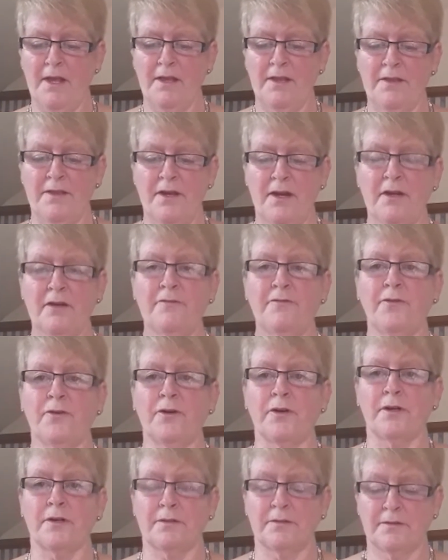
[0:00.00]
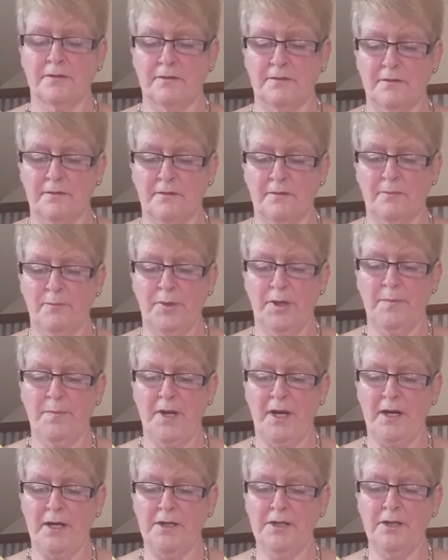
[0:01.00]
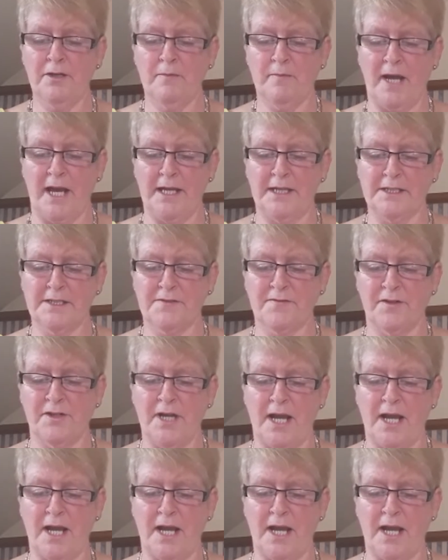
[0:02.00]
Therefore, prepare your minds for